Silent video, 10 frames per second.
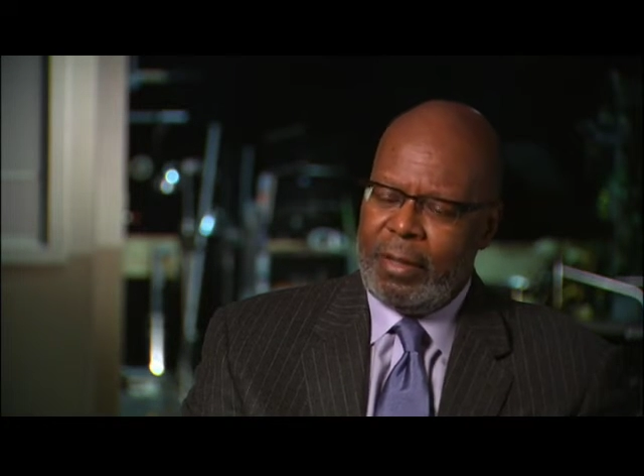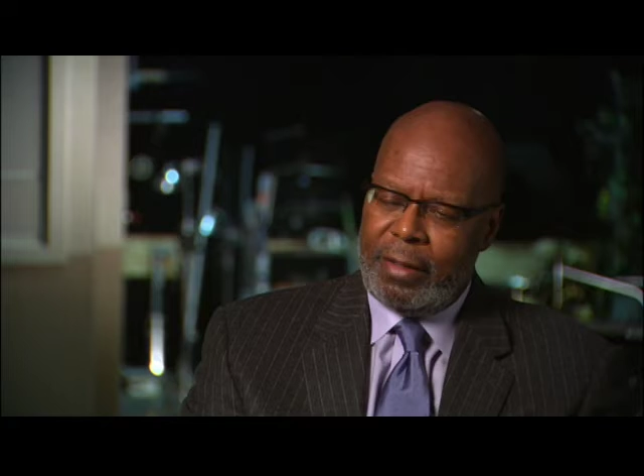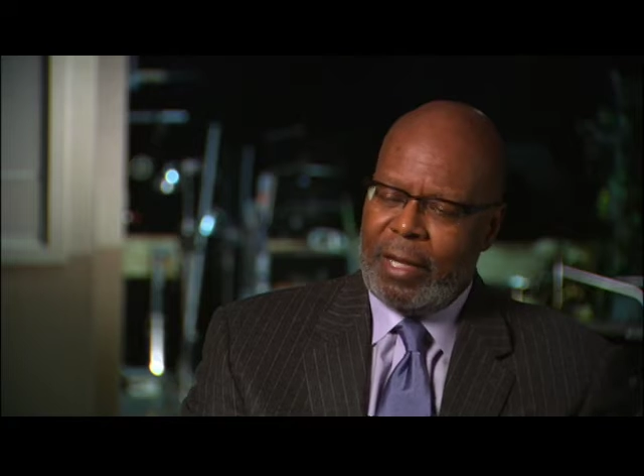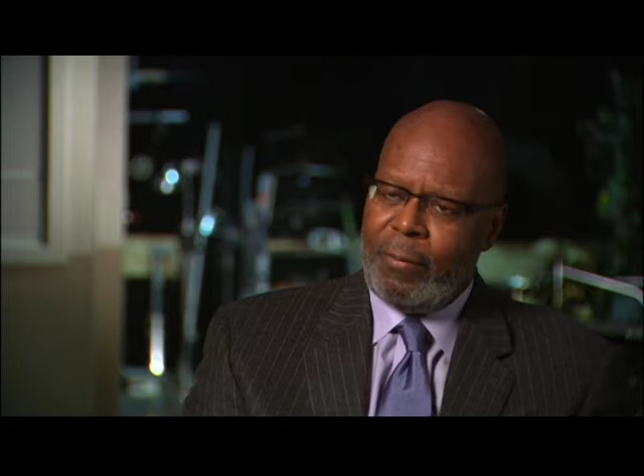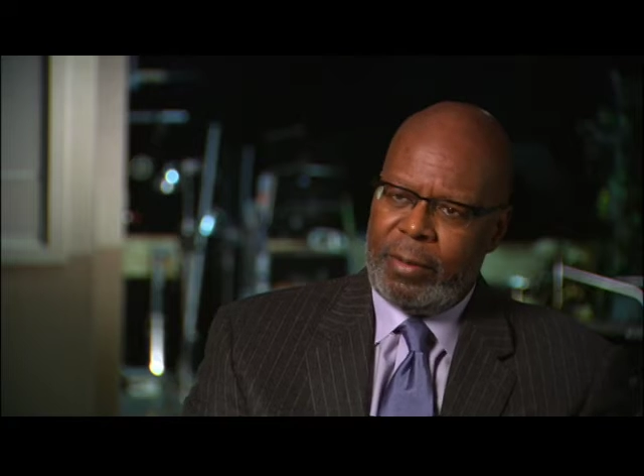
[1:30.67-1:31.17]

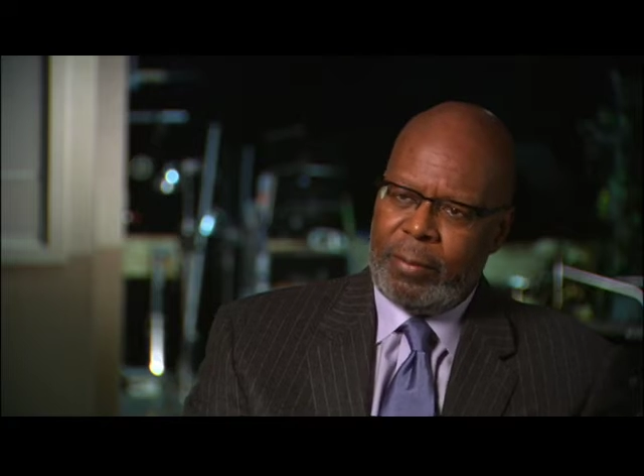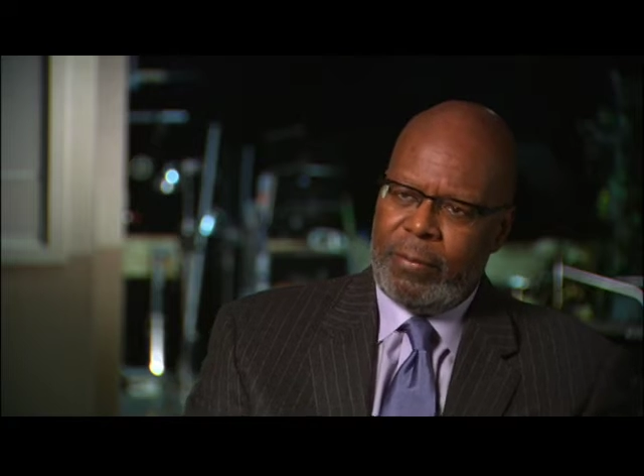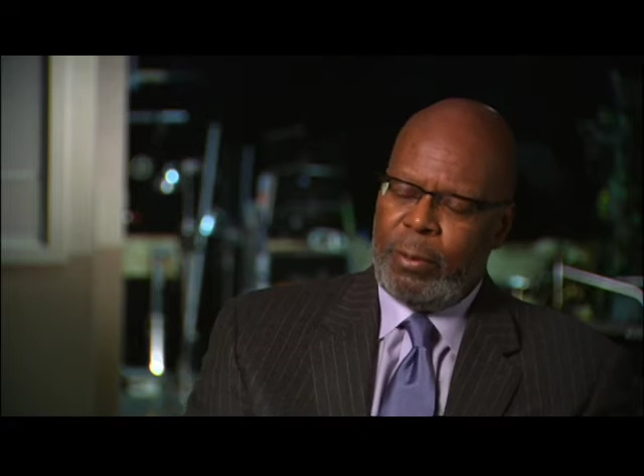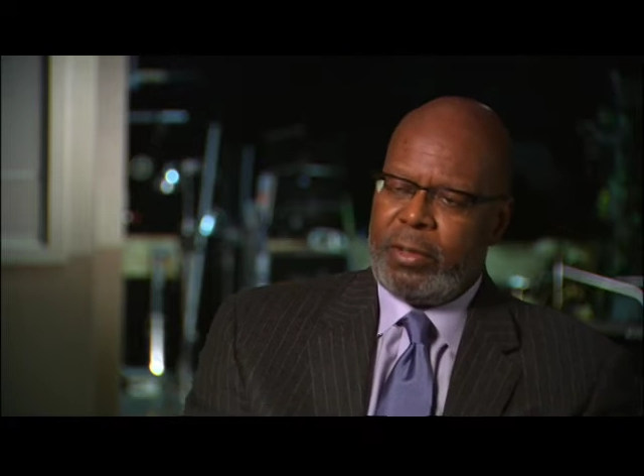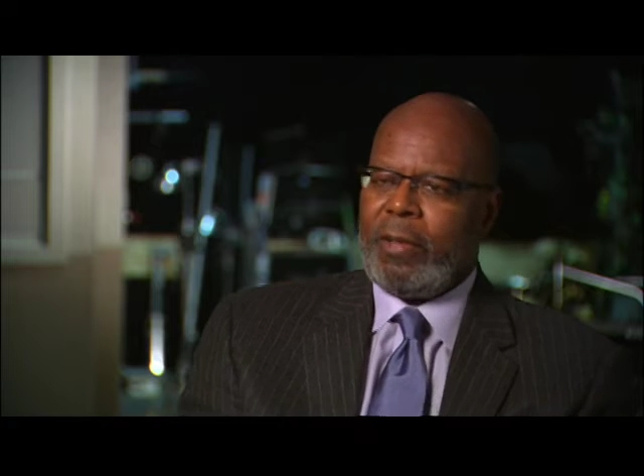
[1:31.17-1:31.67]
that I've been
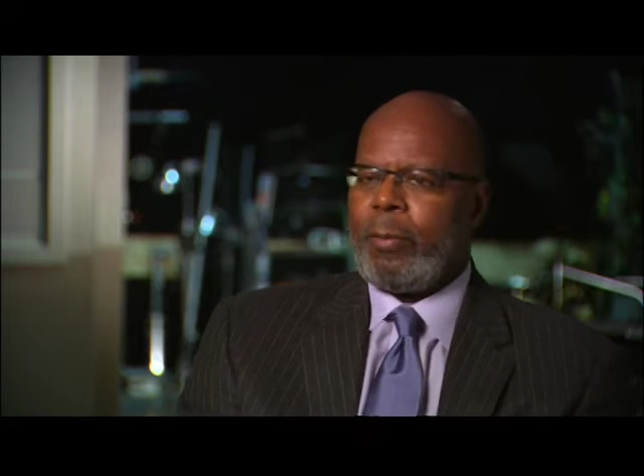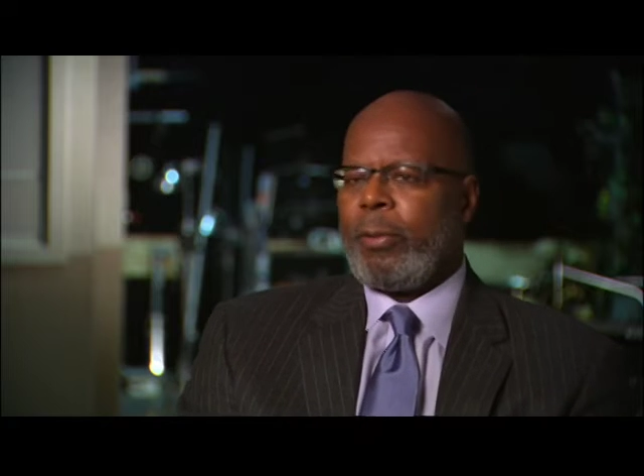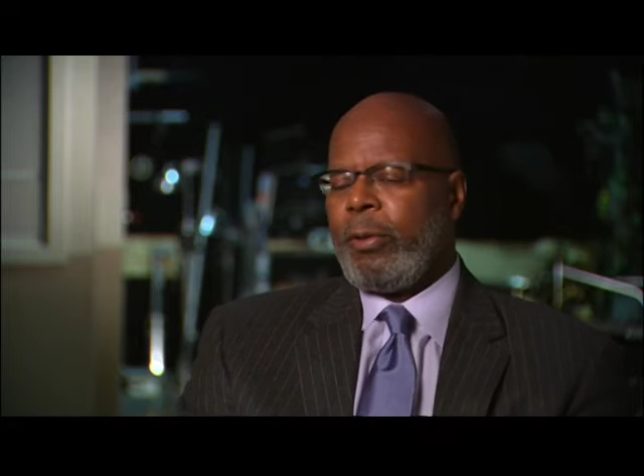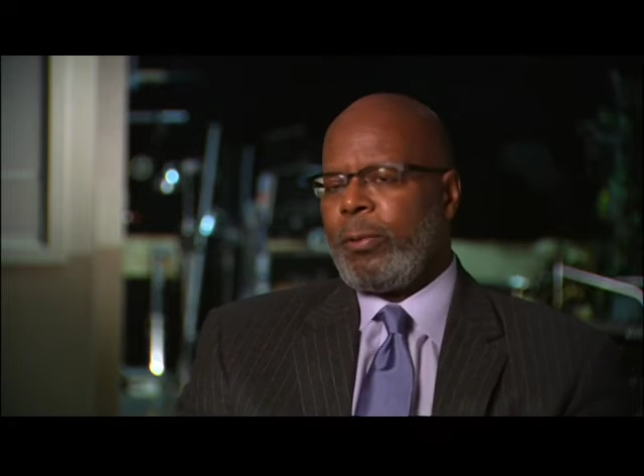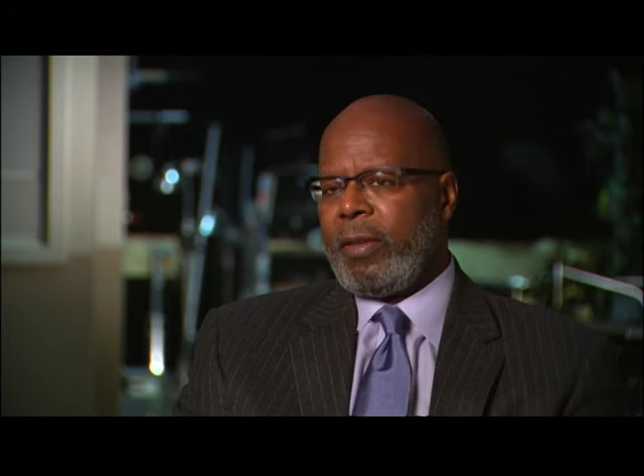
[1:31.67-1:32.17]
fortunate enough to
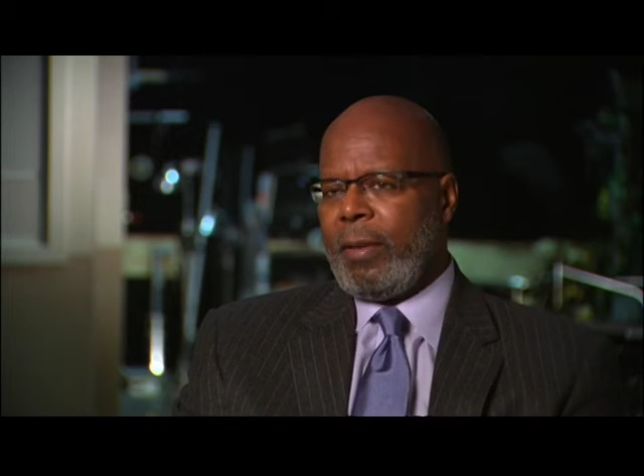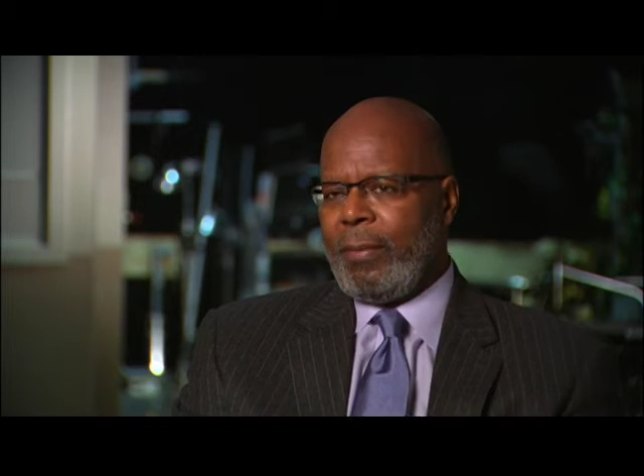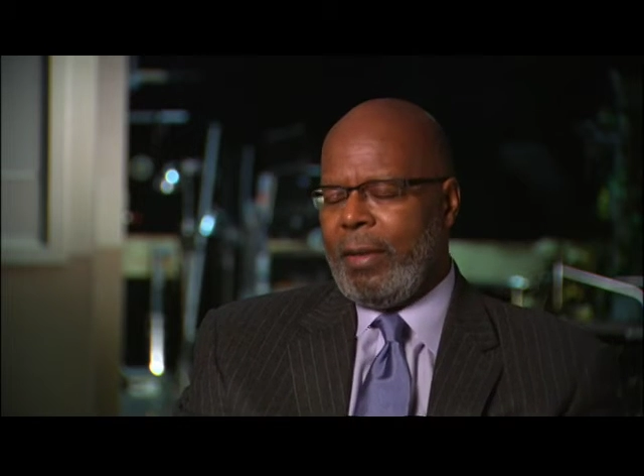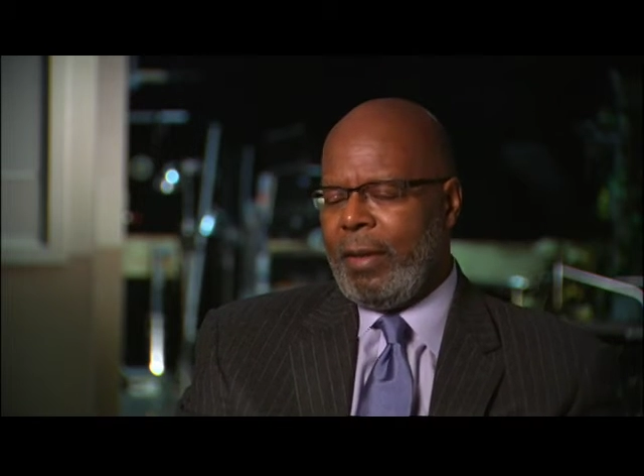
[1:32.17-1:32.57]
produce with him.